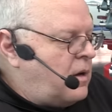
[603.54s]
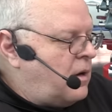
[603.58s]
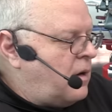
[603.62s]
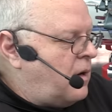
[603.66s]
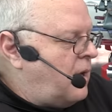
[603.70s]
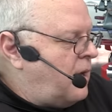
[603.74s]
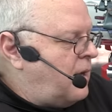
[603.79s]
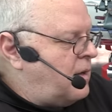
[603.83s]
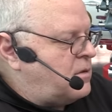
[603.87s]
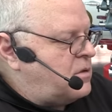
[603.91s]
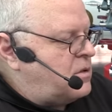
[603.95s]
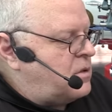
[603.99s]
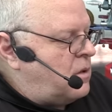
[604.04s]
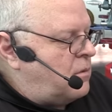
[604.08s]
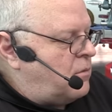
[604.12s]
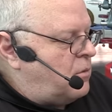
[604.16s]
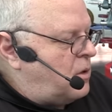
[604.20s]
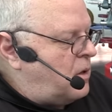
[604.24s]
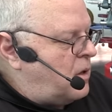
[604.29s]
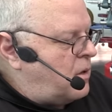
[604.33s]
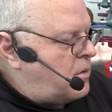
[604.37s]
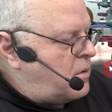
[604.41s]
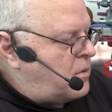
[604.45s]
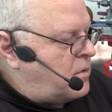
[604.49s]
and, and
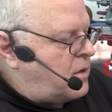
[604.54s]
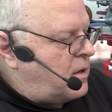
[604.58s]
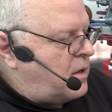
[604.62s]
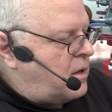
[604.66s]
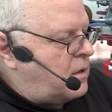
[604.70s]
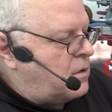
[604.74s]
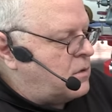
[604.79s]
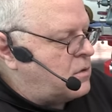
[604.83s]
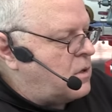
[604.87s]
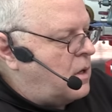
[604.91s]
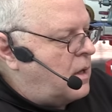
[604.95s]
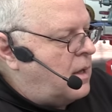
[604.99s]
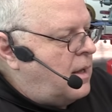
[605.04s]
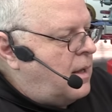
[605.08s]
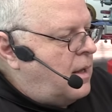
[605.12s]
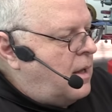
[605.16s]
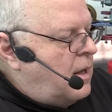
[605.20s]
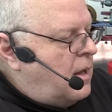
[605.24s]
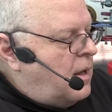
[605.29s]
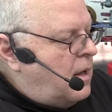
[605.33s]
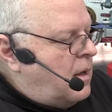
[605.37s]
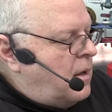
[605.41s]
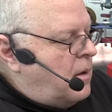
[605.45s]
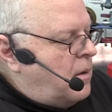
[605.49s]
several other things.
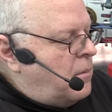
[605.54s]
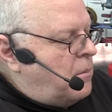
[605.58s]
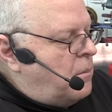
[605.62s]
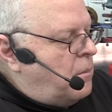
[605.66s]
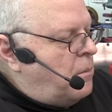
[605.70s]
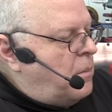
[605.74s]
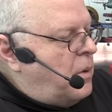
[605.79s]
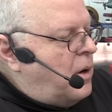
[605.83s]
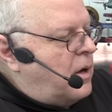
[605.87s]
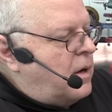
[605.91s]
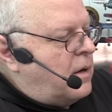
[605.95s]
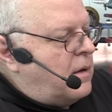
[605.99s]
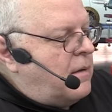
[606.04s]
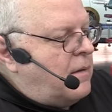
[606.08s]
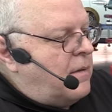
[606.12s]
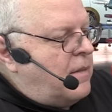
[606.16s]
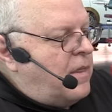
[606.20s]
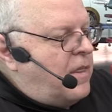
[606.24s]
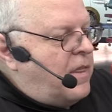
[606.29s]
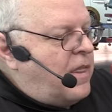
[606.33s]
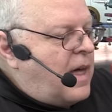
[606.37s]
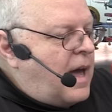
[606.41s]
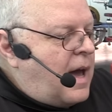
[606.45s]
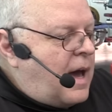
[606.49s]
But
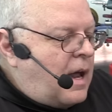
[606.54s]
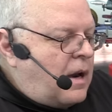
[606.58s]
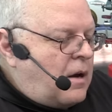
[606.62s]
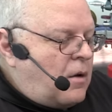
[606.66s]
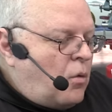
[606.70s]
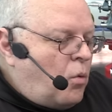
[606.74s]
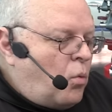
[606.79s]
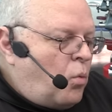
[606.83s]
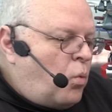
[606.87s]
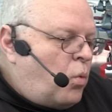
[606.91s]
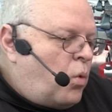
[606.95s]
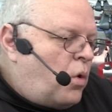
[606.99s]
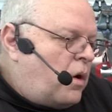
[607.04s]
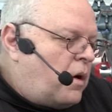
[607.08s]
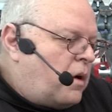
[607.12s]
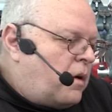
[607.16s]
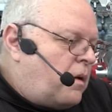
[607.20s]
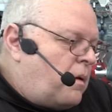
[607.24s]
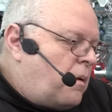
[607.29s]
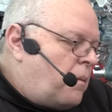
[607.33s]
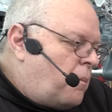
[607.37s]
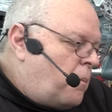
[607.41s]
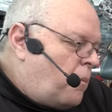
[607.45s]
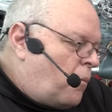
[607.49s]
that
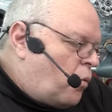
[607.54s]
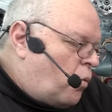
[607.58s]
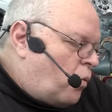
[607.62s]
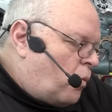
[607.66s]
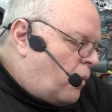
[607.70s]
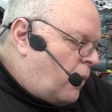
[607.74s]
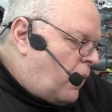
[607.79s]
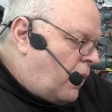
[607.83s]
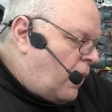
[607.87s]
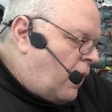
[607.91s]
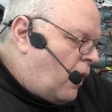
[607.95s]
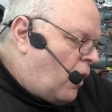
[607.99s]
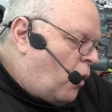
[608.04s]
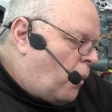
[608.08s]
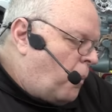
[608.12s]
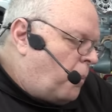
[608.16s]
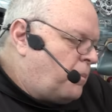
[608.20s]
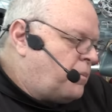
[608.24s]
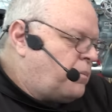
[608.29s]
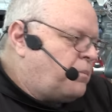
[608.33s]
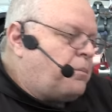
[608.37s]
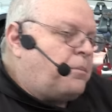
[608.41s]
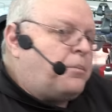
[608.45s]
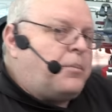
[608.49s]
would help
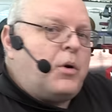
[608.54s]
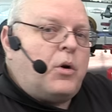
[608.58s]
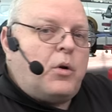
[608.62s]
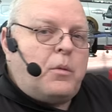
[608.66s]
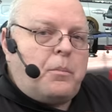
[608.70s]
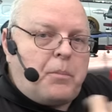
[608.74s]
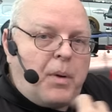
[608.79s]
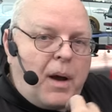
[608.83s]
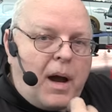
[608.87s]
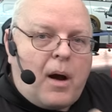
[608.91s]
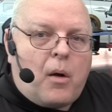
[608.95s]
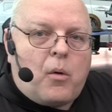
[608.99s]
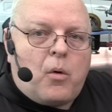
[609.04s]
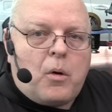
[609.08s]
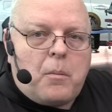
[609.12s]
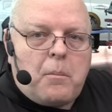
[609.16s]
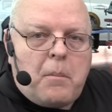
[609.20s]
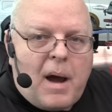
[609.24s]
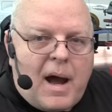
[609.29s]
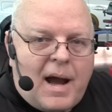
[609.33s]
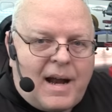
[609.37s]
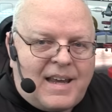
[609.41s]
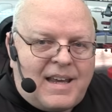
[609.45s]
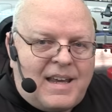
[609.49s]
put power
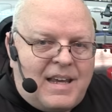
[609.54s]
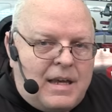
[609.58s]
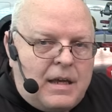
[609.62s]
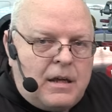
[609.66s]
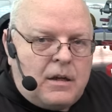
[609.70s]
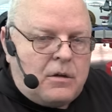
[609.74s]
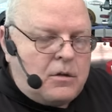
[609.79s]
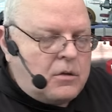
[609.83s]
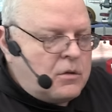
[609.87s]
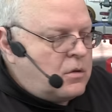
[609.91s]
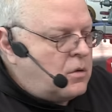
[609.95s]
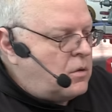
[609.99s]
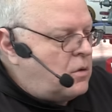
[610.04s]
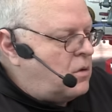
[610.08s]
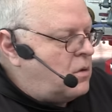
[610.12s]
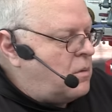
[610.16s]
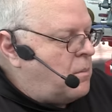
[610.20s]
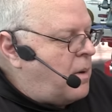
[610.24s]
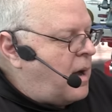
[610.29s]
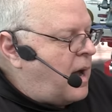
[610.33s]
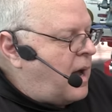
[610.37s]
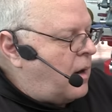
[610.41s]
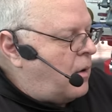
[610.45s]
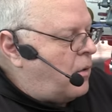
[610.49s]
back into the
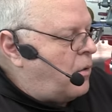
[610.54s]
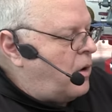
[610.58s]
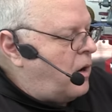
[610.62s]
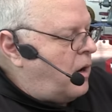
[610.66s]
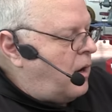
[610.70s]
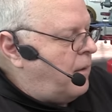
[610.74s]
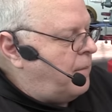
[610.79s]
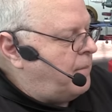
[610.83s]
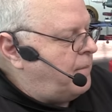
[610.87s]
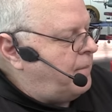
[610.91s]
battery.